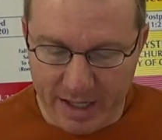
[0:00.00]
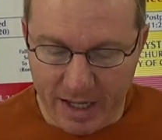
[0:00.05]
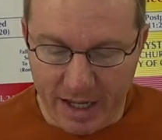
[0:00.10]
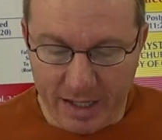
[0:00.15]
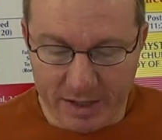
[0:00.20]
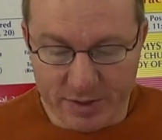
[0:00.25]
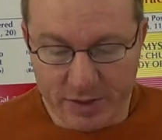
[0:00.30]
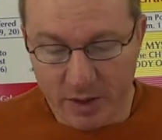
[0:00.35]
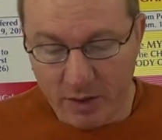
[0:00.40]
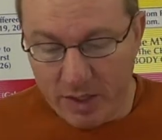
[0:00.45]

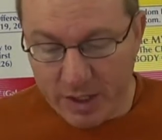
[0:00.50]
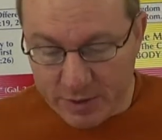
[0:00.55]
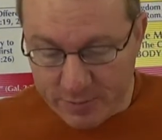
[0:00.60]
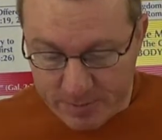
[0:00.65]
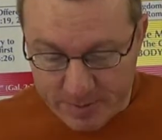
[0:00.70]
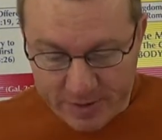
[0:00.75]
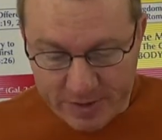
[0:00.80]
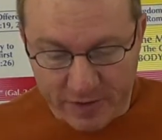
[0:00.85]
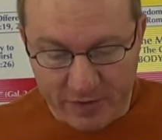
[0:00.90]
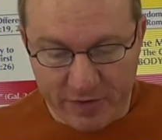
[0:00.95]
And so he
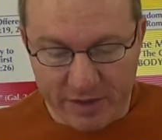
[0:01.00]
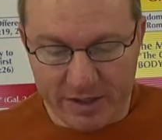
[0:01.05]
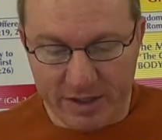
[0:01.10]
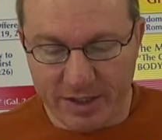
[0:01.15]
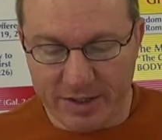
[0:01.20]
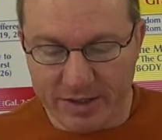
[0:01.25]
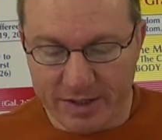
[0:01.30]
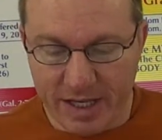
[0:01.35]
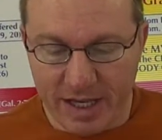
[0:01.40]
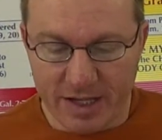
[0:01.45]

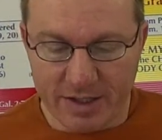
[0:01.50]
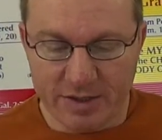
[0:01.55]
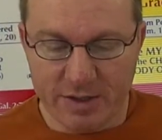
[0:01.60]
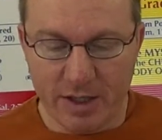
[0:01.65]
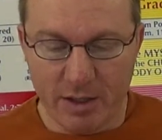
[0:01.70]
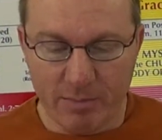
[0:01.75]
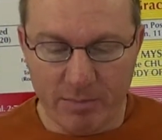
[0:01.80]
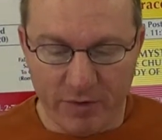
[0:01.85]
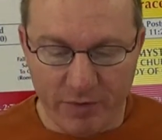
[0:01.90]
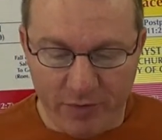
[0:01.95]
specifically says
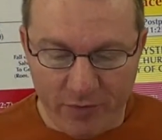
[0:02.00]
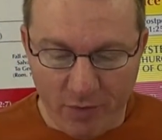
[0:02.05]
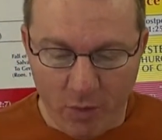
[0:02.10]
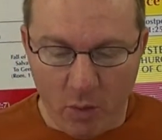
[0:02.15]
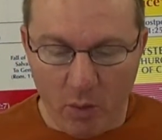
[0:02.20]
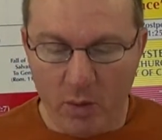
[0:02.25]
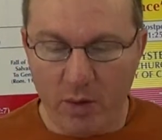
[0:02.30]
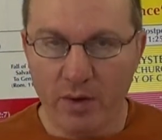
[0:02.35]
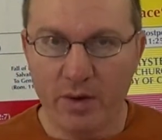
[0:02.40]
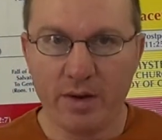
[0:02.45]
that
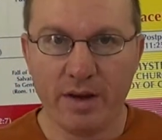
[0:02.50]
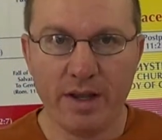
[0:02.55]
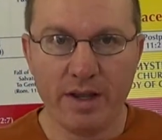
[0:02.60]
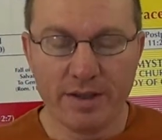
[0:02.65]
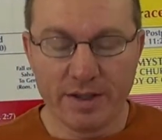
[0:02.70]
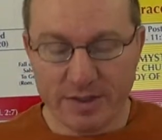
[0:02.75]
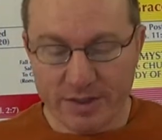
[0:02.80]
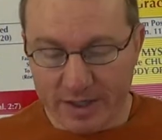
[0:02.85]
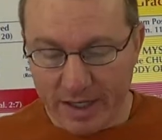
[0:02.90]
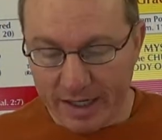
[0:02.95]
before
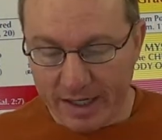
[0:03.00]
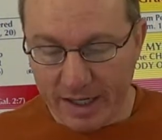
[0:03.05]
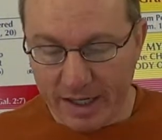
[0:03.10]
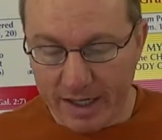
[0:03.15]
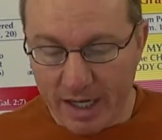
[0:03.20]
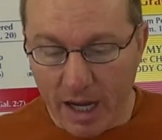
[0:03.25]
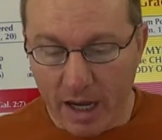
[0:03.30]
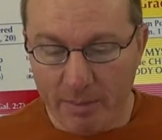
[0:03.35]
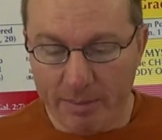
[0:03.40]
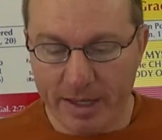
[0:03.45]
the second
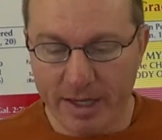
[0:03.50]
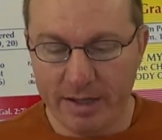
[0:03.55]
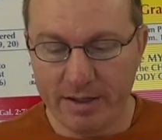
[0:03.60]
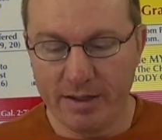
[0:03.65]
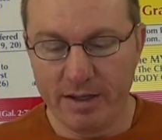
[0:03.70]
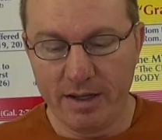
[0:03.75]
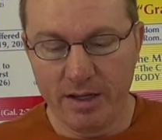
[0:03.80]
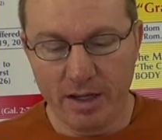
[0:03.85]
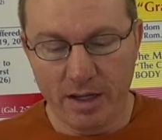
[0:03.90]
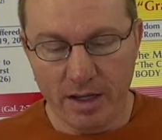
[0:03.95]

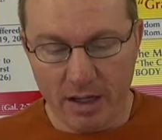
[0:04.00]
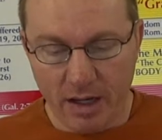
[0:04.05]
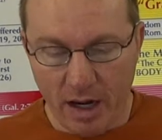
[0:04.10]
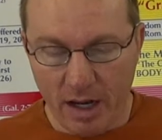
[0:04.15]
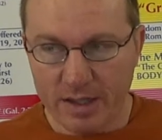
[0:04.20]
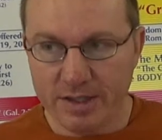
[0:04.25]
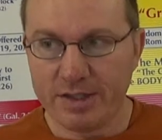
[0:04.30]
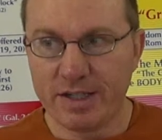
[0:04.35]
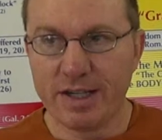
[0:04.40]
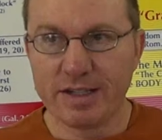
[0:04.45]
coming,
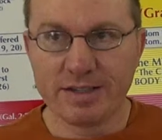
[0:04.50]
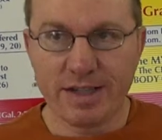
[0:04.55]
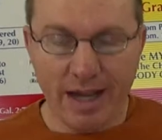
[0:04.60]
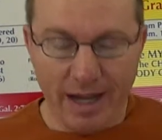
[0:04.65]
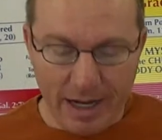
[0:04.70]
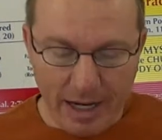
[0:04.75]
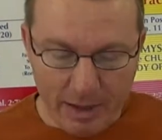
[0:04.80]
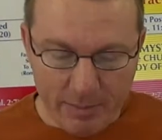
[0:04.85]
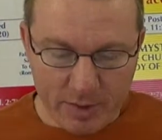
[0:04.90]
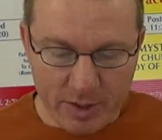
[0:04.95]
God says,
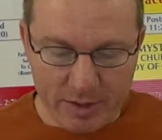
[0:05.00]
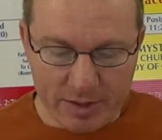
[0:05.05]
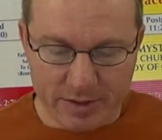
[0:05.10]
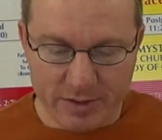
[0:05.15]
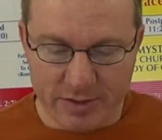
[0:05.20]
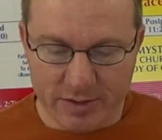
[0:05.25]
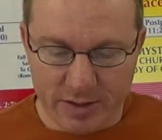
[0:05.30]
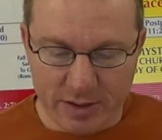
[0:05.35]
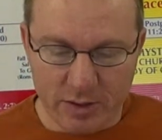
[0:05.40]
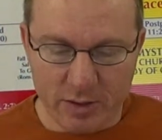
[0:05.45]
I'm going to
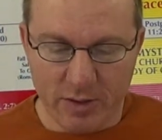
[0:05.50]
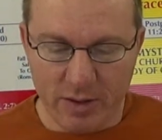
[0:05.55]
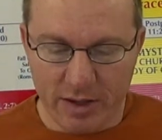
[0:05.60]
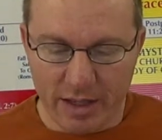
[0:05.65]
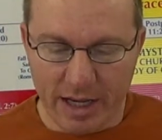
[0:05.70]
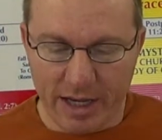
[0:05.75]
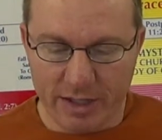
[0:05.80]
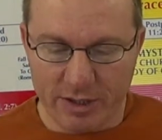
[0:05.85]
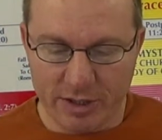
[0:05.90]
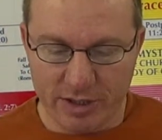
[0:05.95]
send you
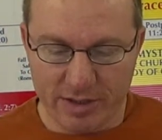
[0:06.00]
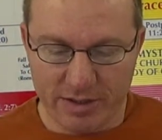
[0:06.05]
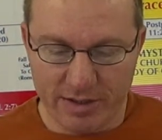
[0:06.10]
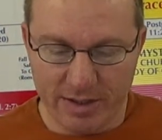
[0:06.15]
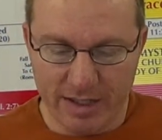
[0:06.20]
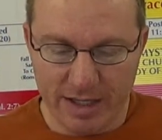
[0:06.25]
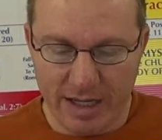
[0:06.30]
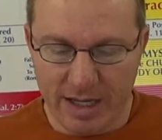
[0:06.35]
Elijah.